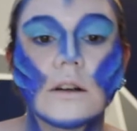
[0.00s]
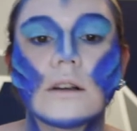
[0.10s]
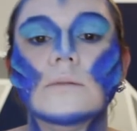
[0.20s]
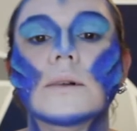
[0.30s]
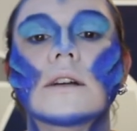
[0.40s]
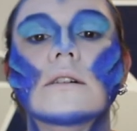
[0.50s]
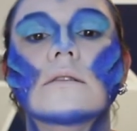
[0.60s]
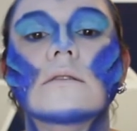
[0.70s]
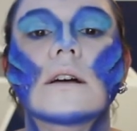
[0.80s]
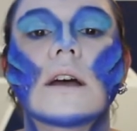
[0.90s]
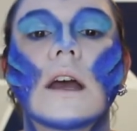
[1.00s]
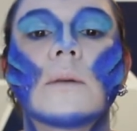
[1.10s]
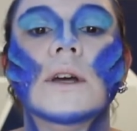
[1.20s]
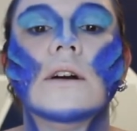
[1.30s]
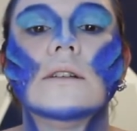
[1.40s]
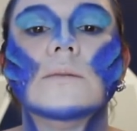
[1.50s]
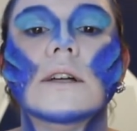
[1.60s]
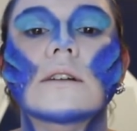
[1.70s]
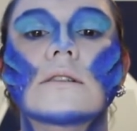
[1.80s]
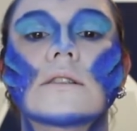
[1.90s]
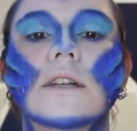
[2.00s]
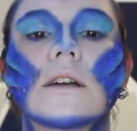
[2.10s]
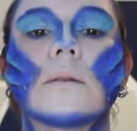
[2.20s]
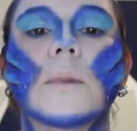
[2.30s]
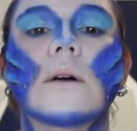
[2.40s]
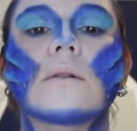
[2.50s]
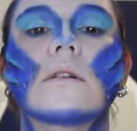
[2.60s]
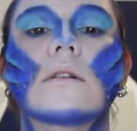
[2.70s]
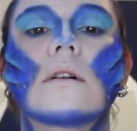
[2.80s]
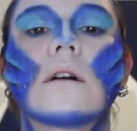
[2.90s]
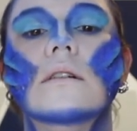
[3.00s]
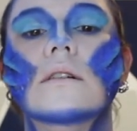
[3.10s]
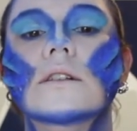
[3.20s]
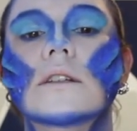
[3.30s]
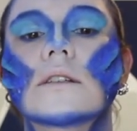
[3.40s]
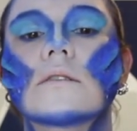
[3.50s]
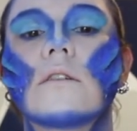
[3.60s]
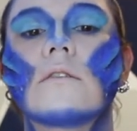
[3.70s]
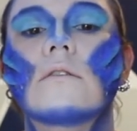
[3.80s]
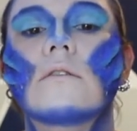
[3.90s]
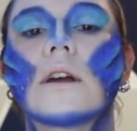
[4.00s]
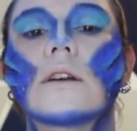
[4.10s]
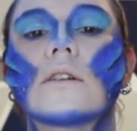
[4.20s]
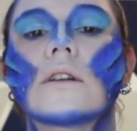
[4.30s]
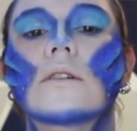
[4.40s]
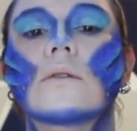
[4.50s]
cosplayer. Emmy Cosplay. Check them out. She's very good at